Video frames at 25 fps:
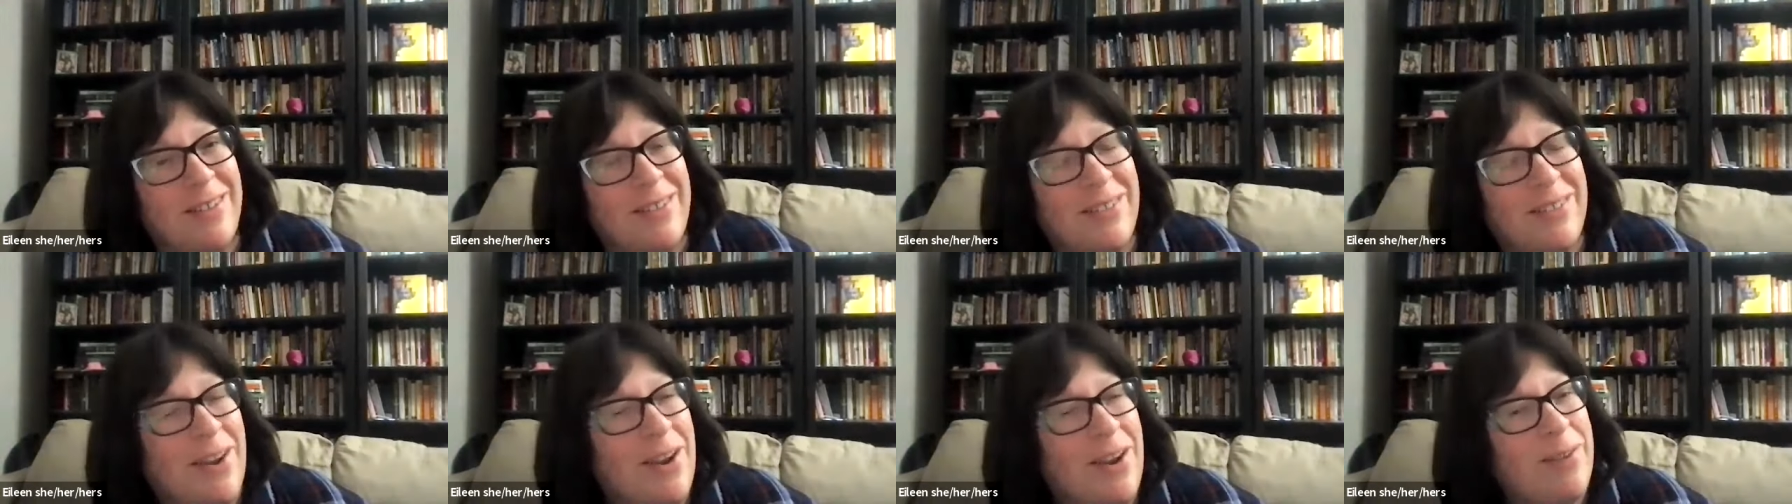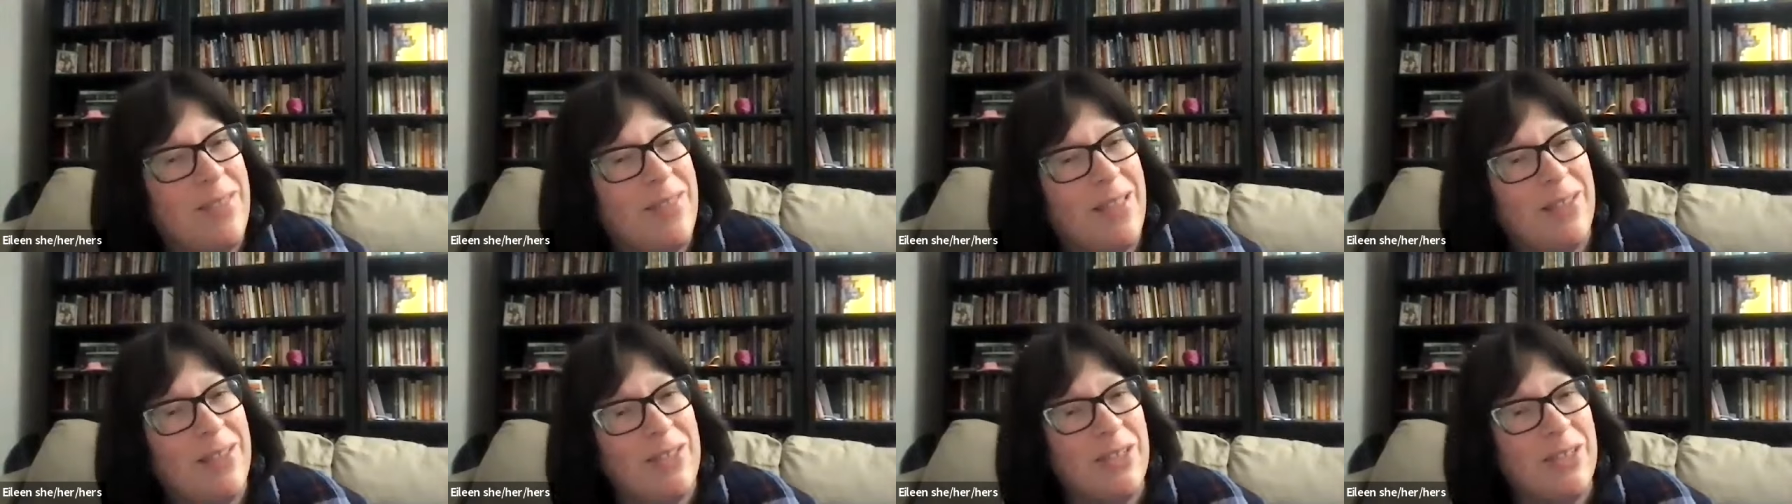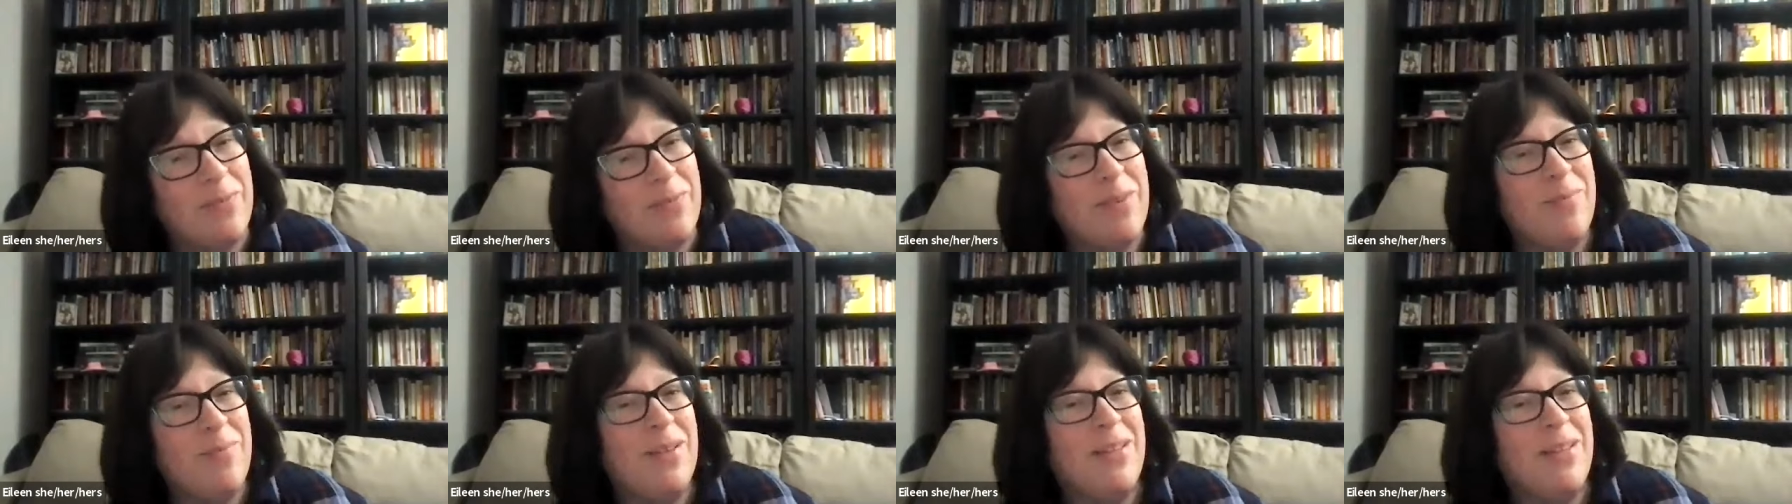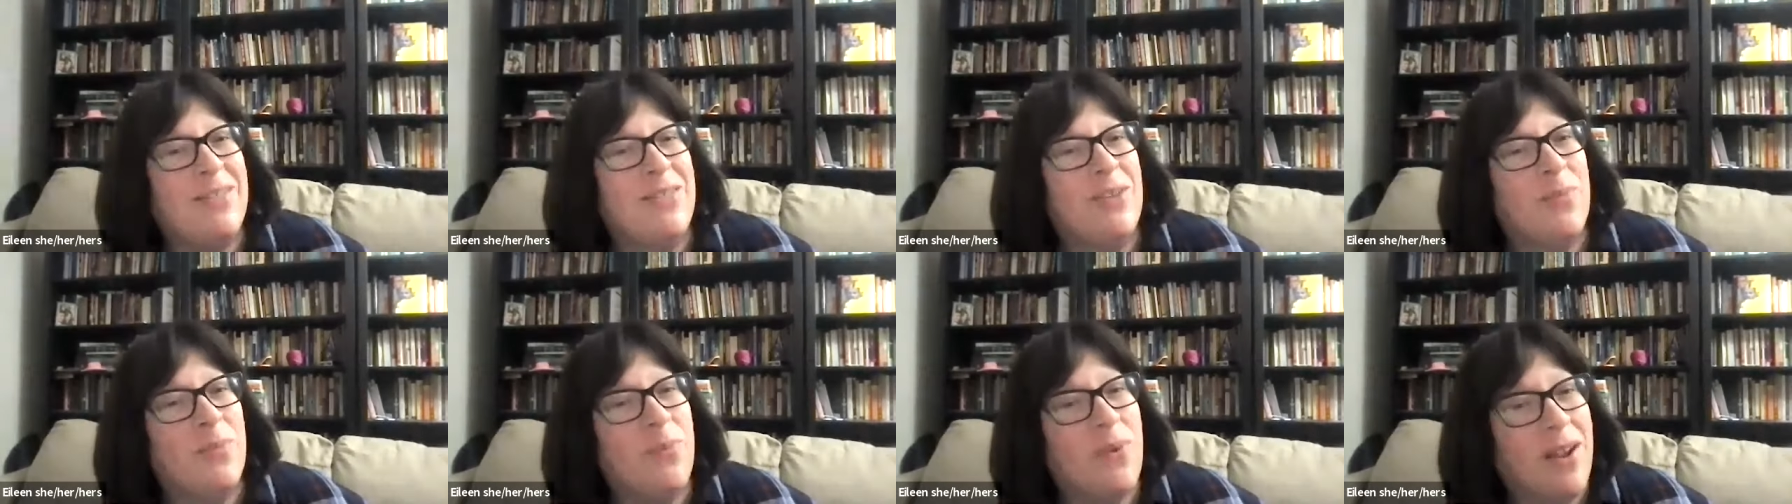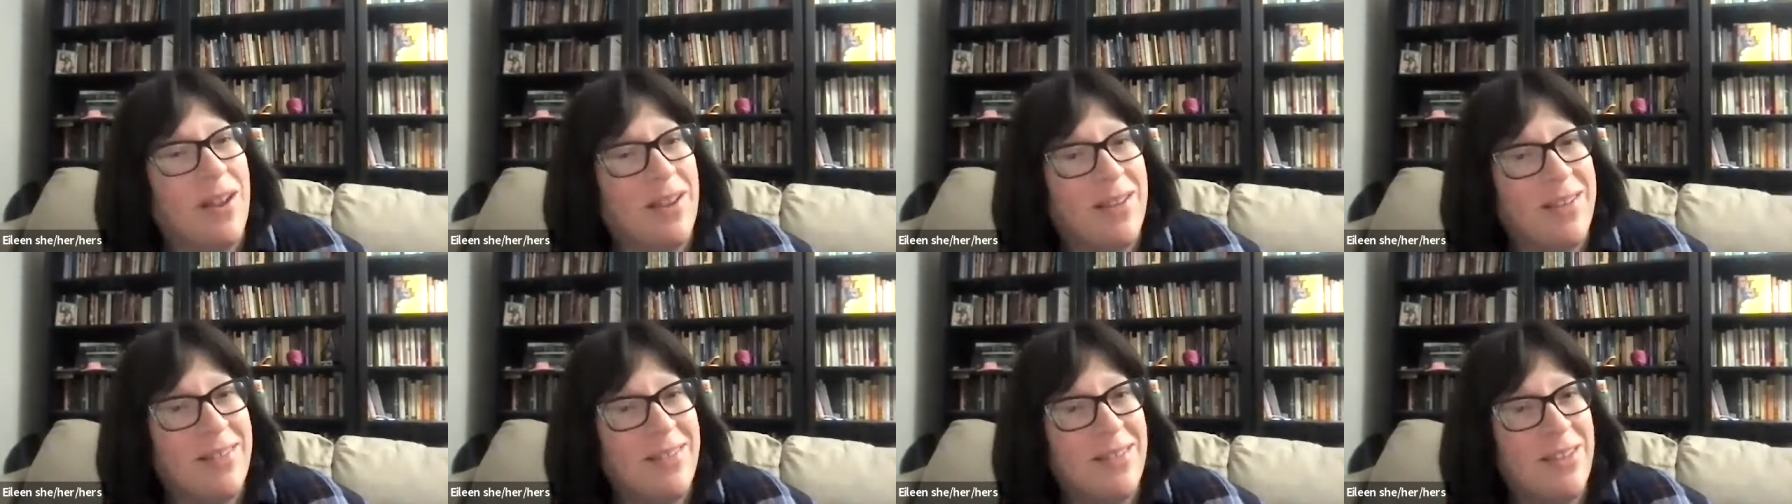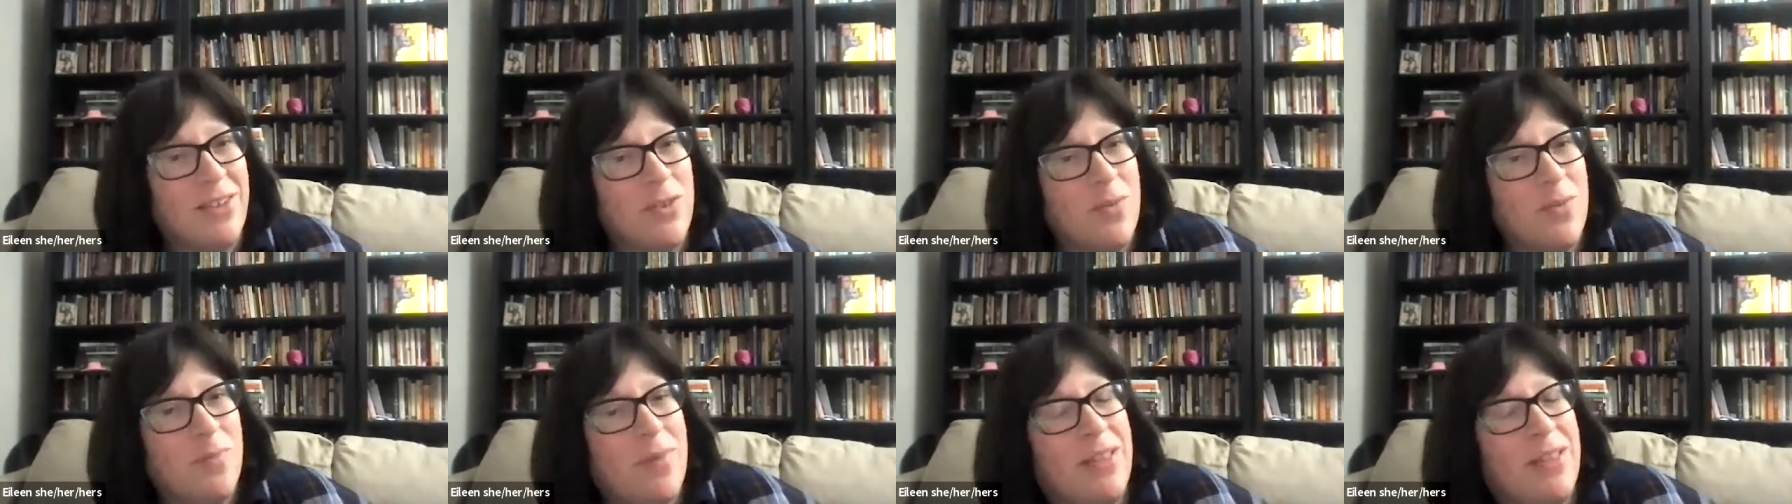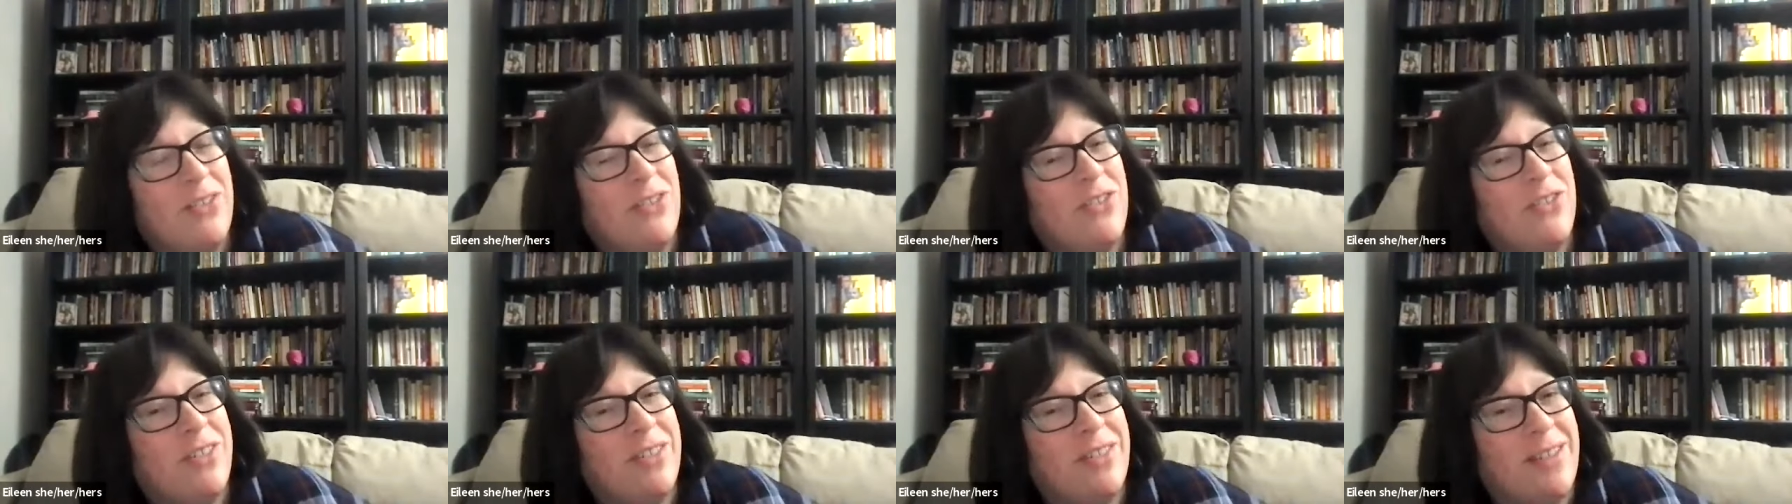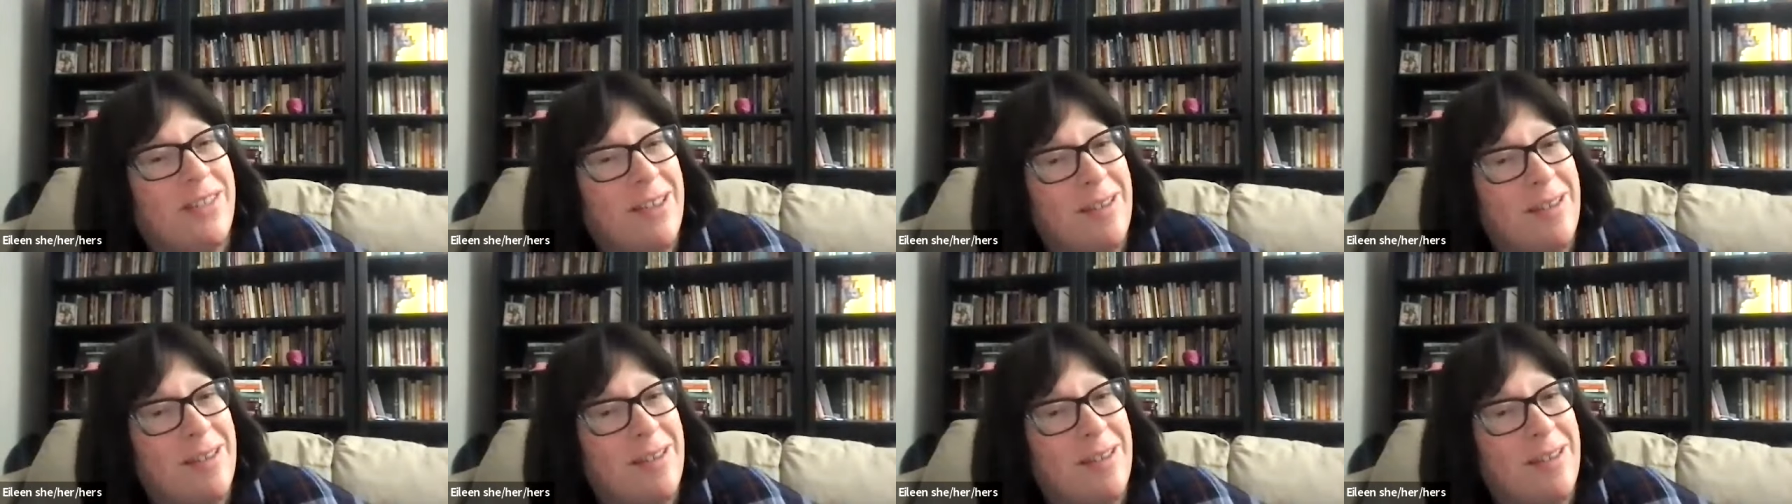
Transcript: sorry that took me by surprise that you mentioned